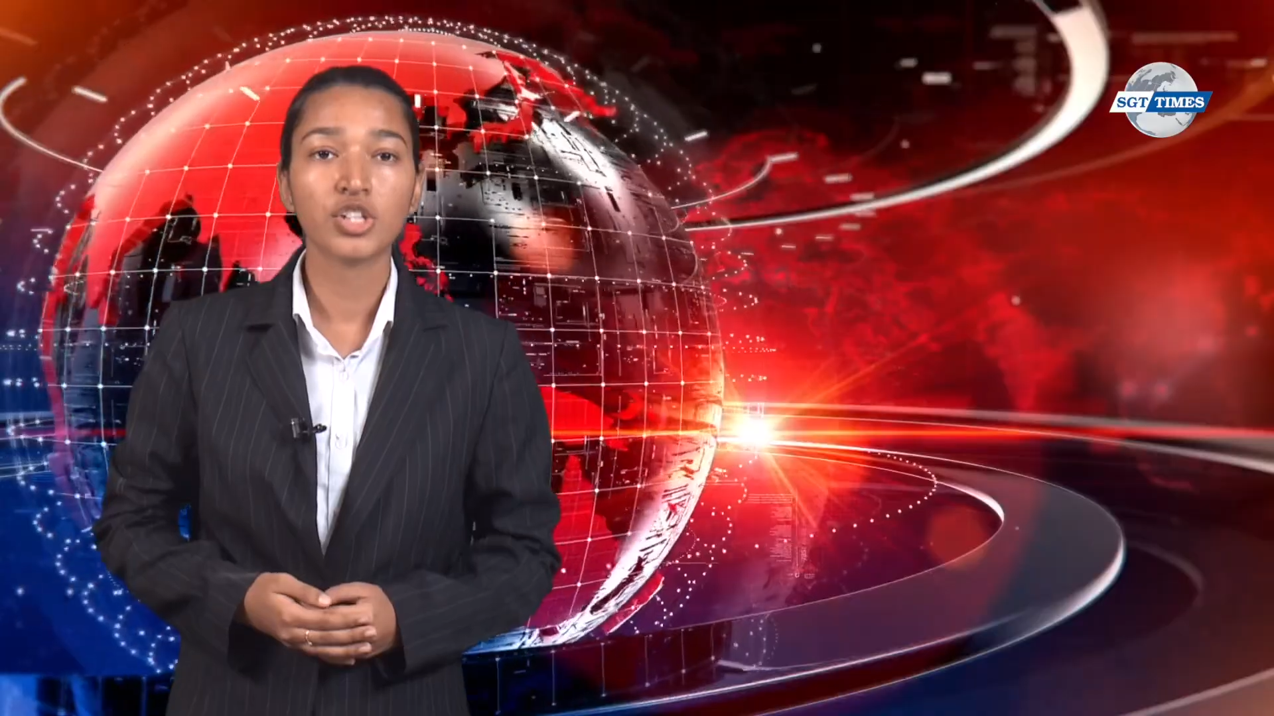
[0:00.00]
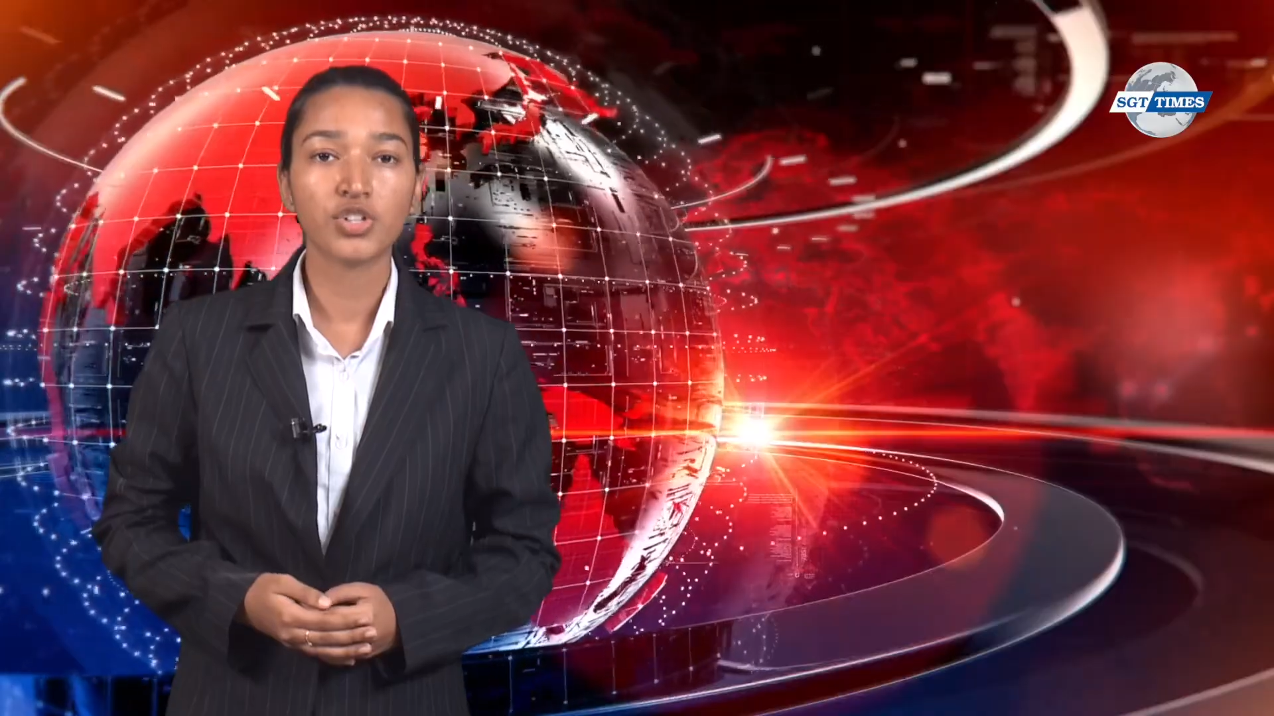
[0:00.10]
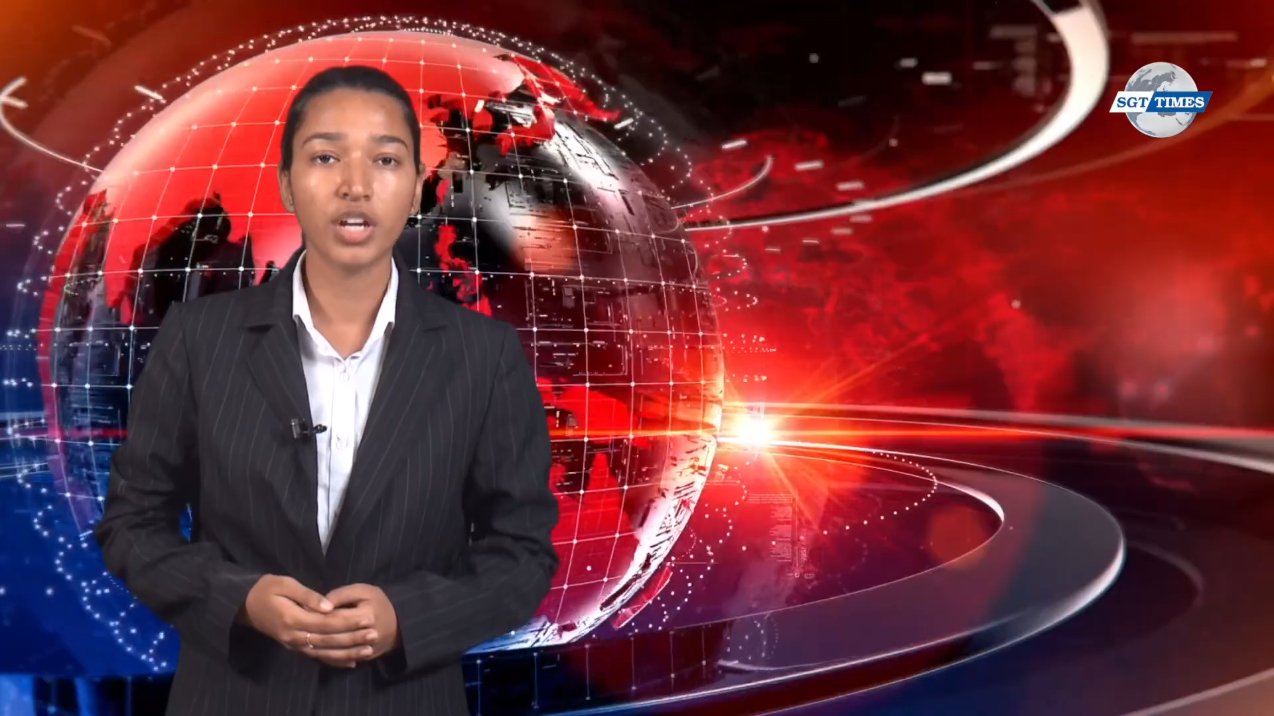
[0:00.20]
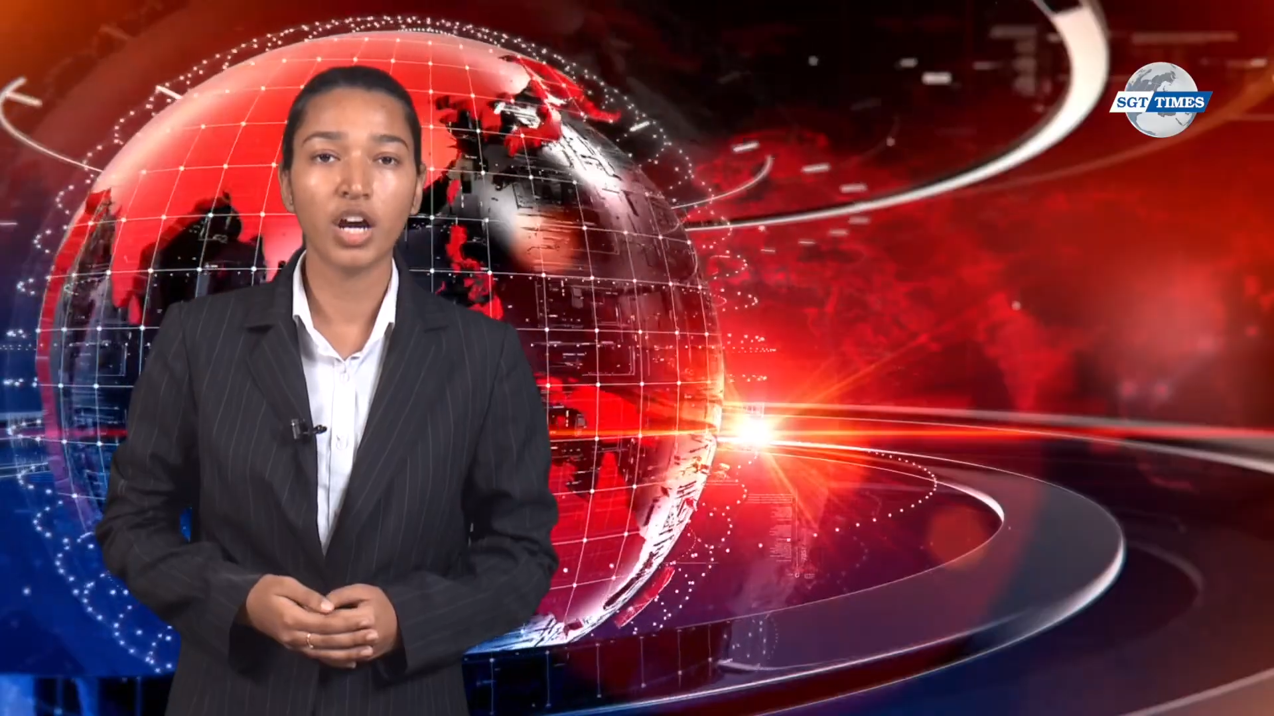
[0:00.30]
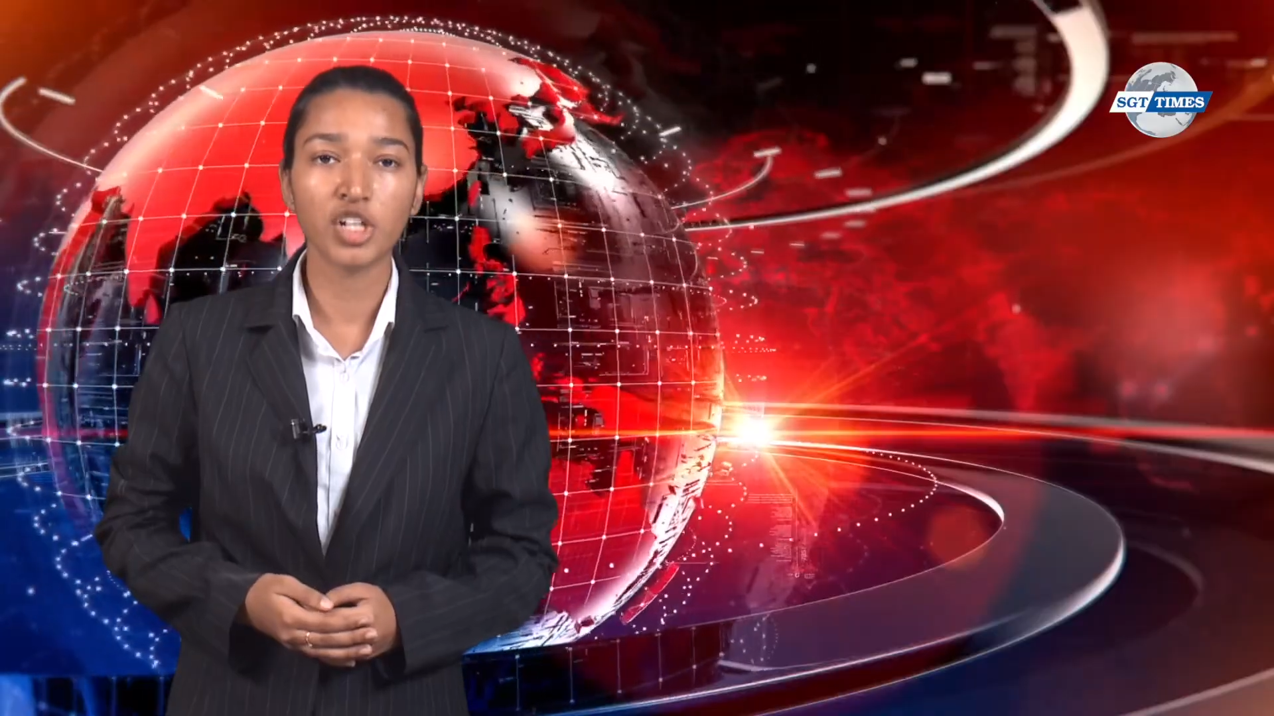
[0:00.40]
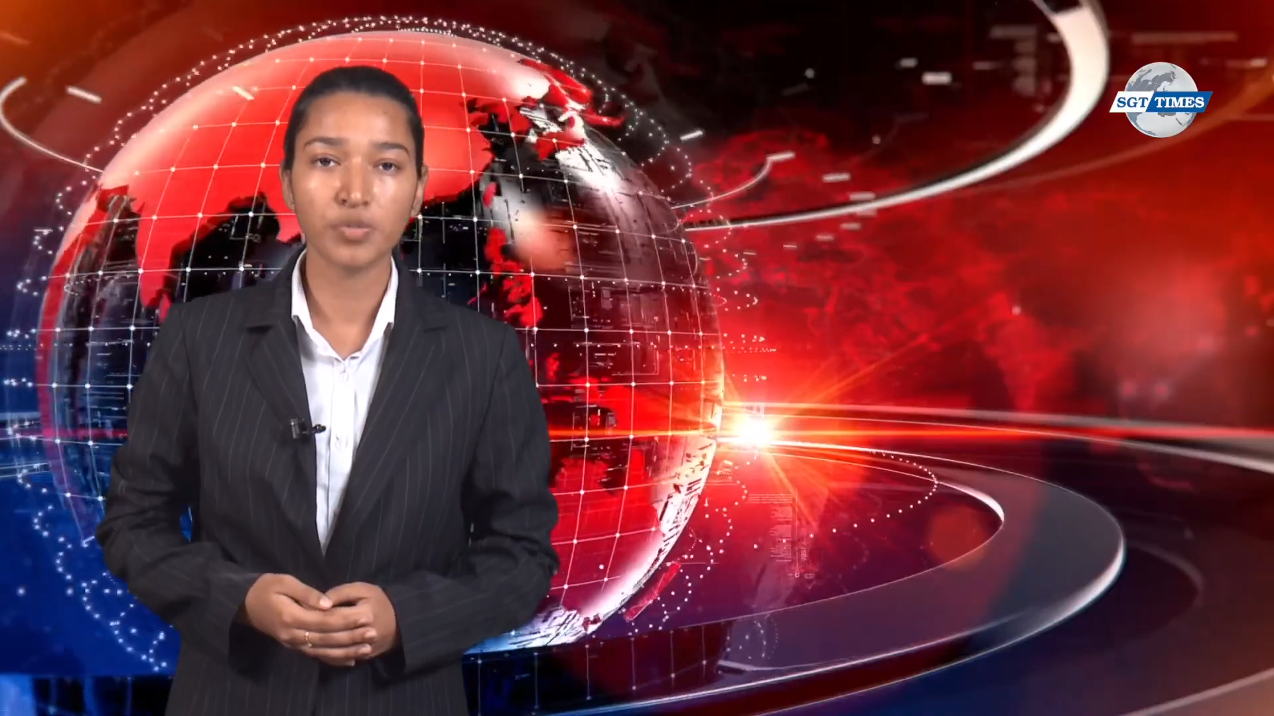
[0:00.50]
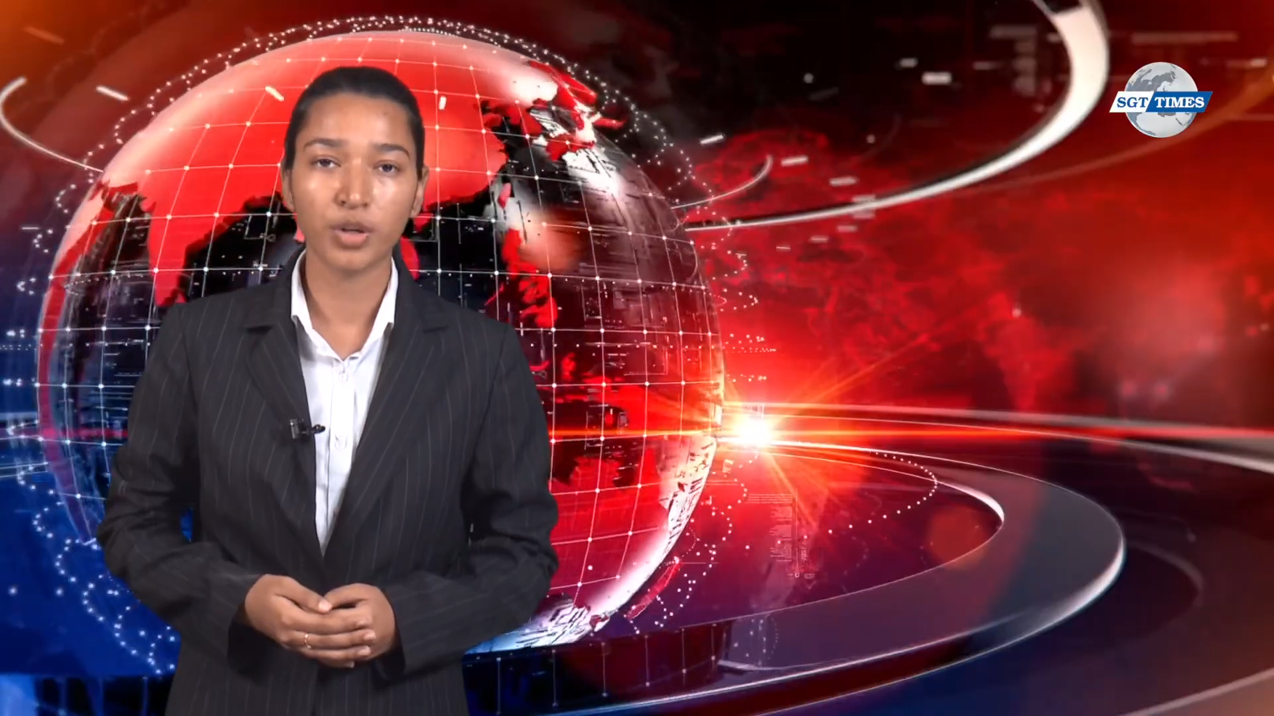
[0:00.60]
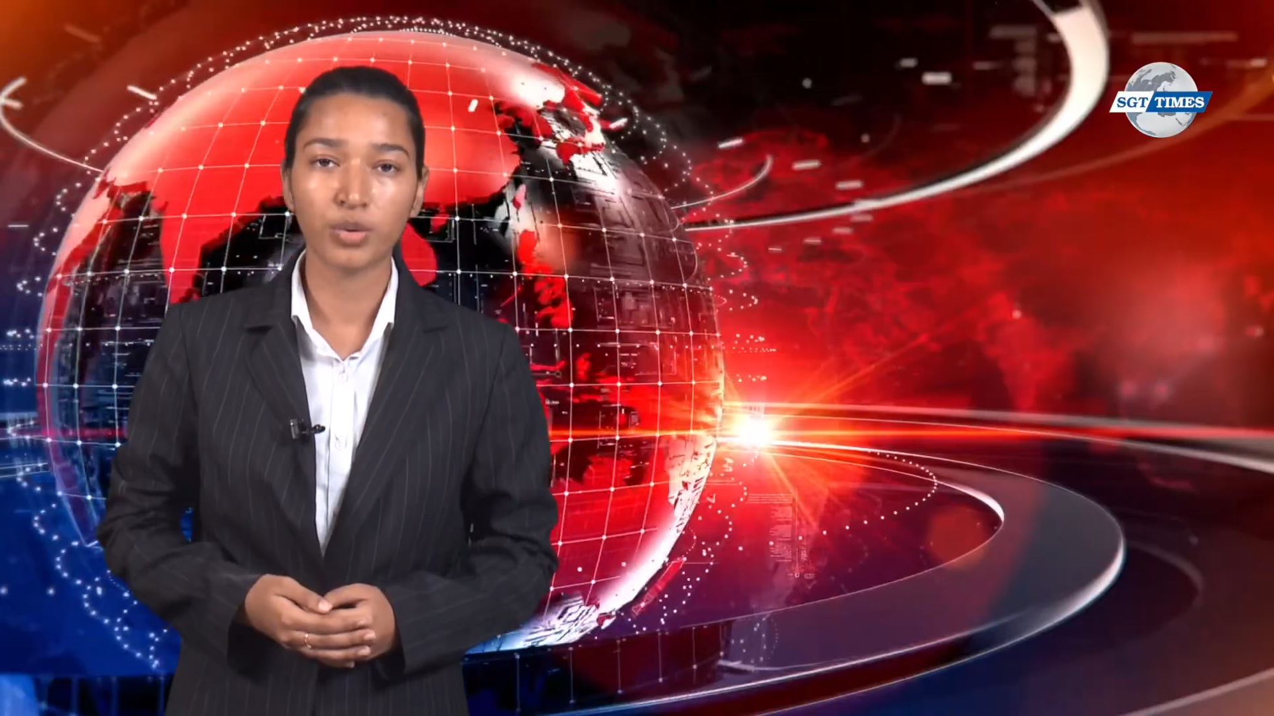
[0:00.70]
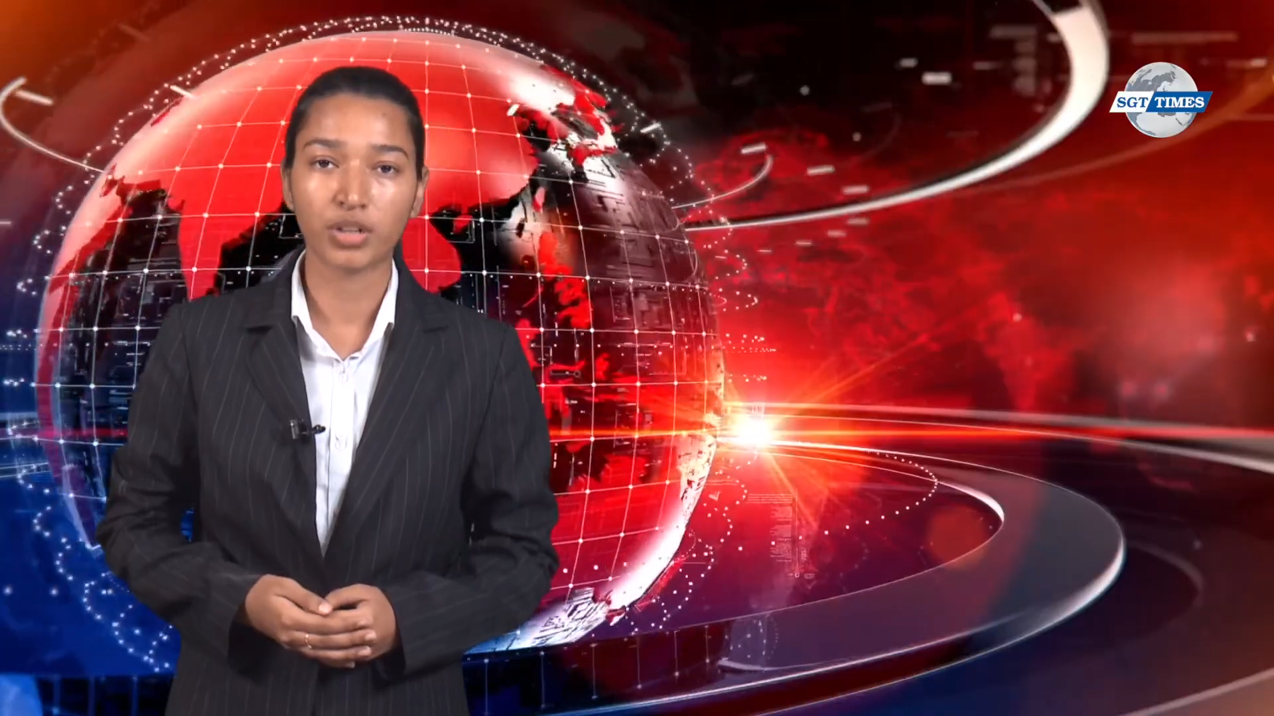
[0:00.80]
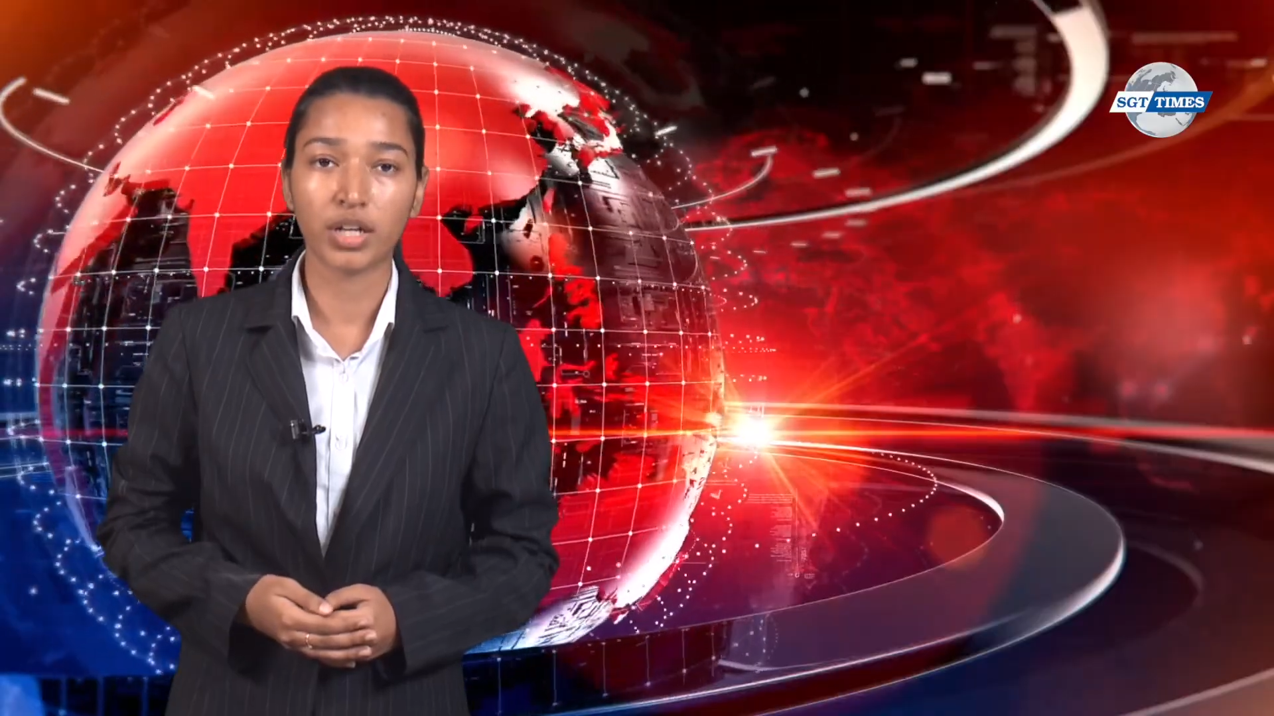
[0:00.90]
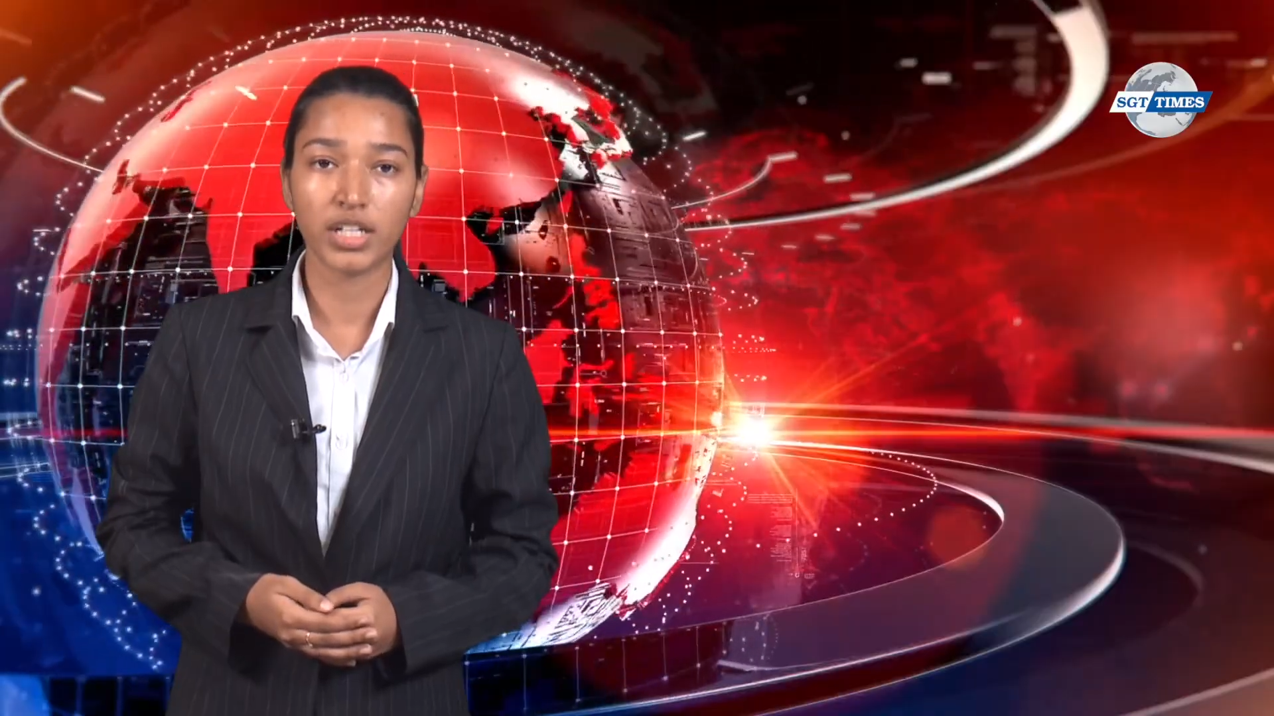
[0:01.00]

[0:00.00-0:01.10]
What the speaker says: Shri Harsh Malhotra